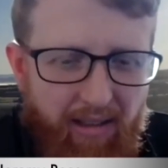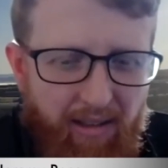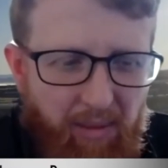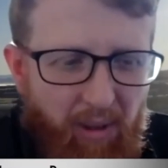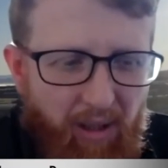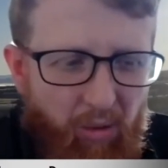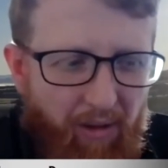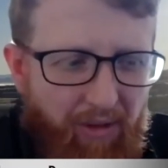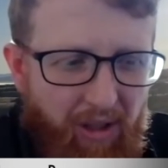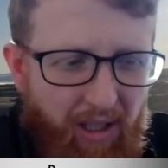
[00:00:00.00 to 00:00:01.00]
There's been
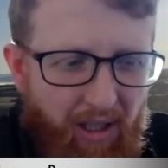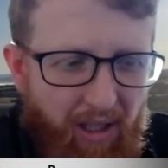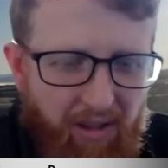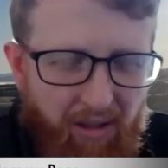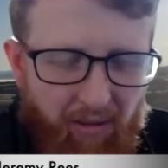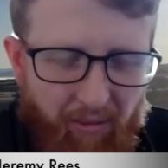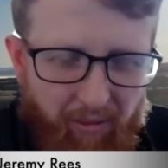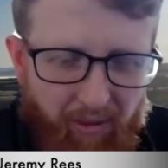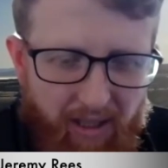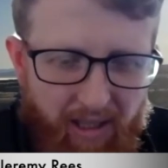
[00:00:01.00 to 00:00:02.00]
quite a few cases of,
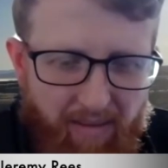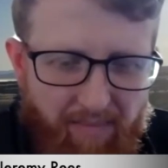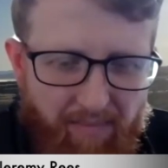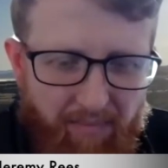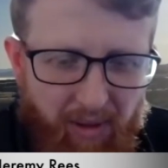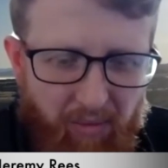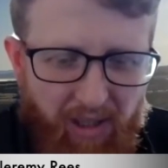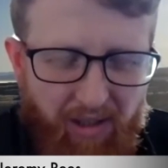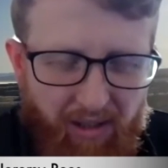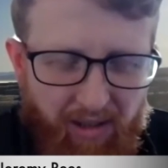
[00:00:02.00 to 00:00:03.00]
um, in
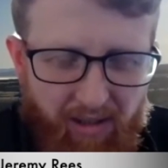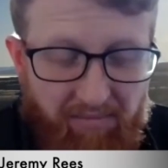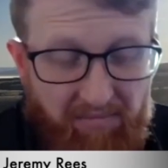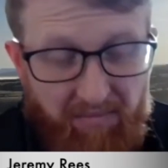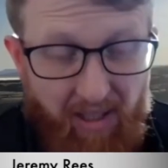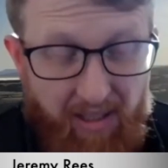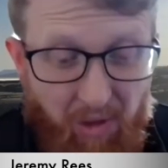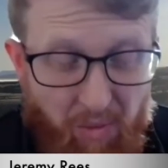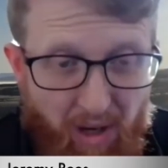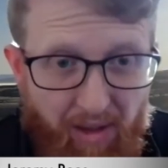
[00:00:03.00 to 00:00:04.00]
recent last
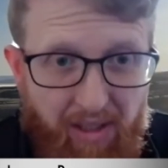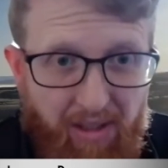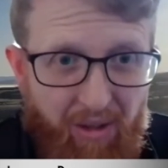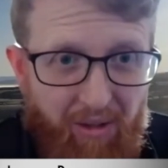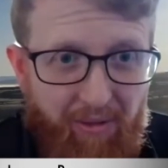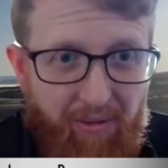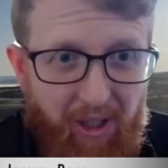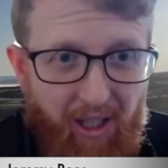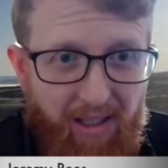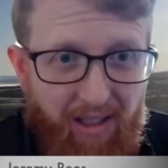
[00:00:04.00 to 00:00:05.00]
few months, of
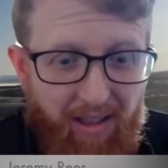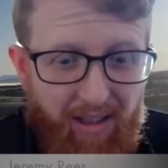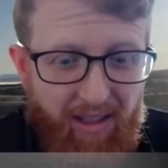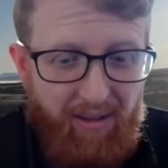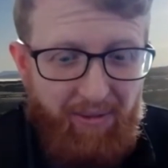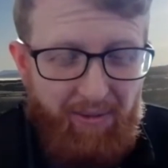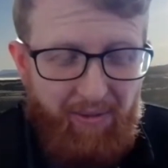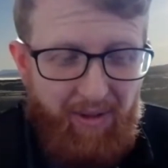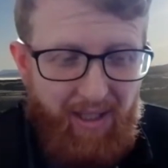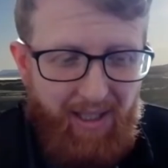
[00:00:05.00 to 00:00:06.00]
chains that have
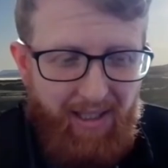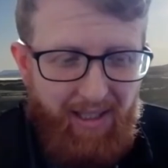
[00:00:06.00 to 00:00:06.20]
oh,